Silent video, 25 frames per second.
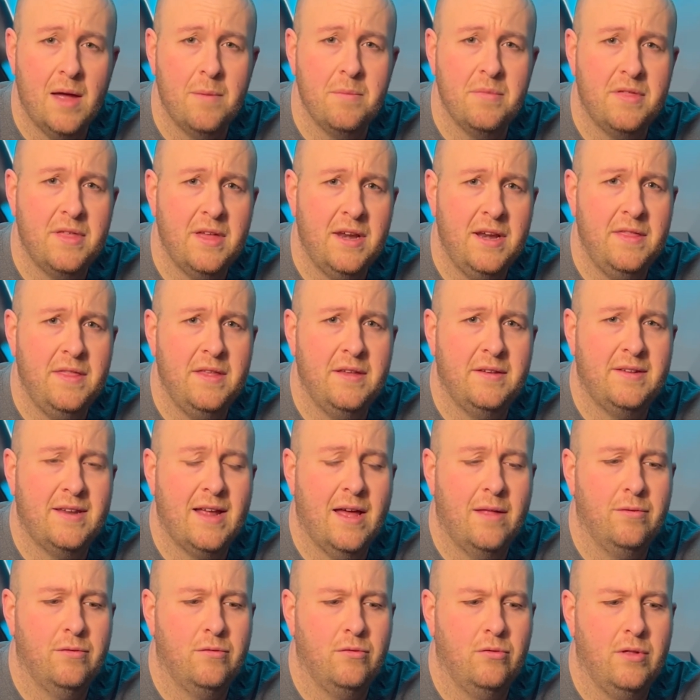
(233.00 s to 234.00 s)
I'm thinning this
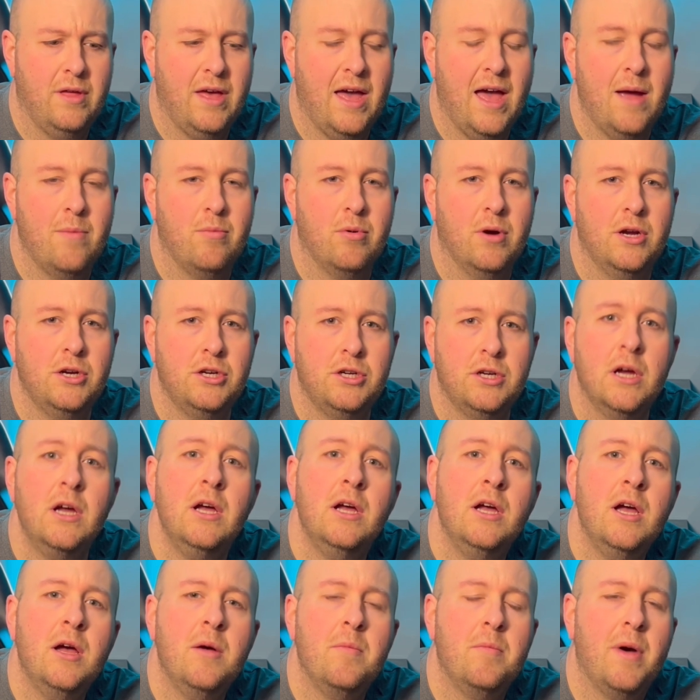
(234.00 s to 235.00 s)
down through the airbrush,
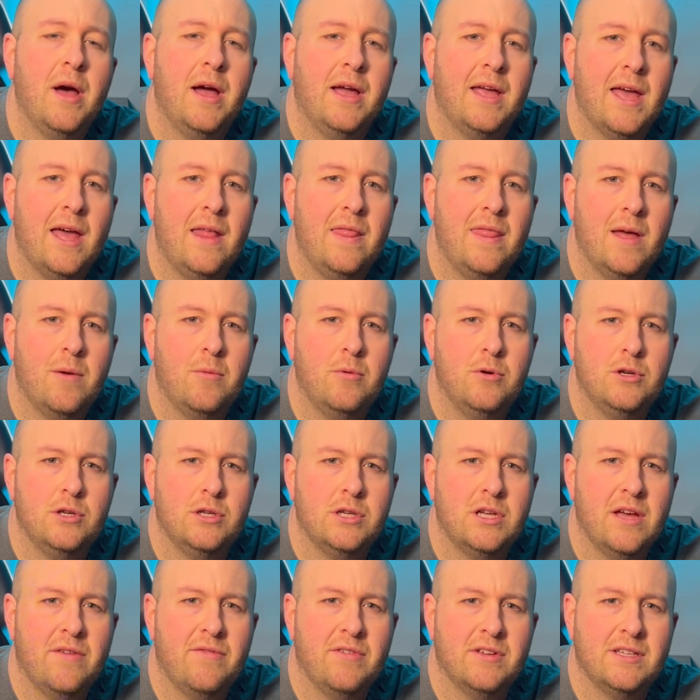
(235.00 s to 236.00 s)
but again, that will
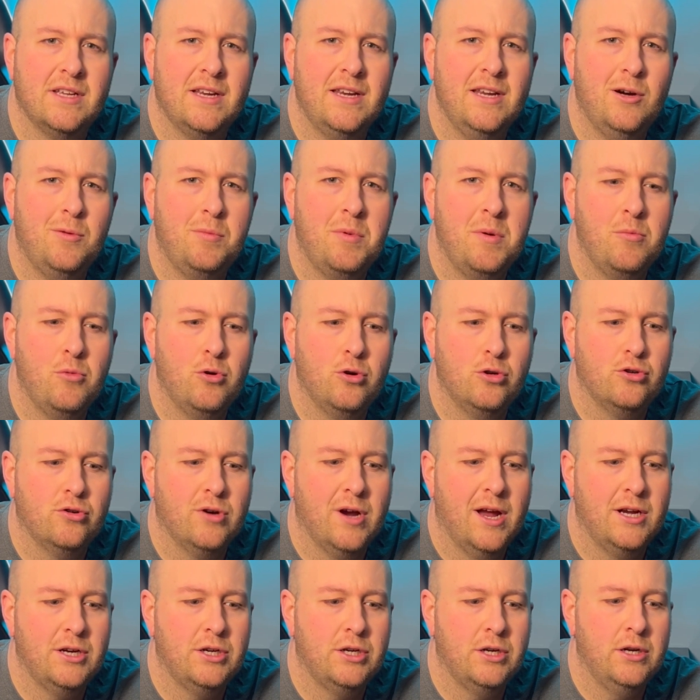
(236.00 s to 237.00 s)
just give us a little bit more
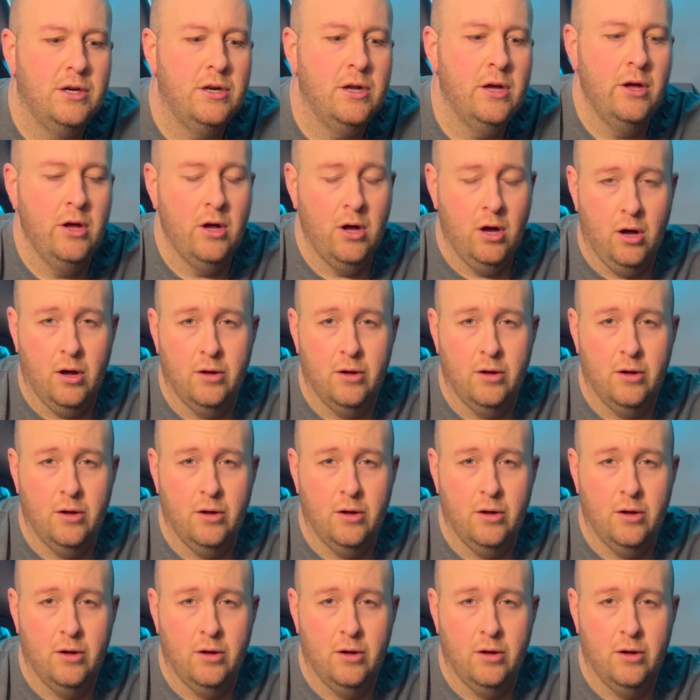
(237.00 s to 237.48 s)
traction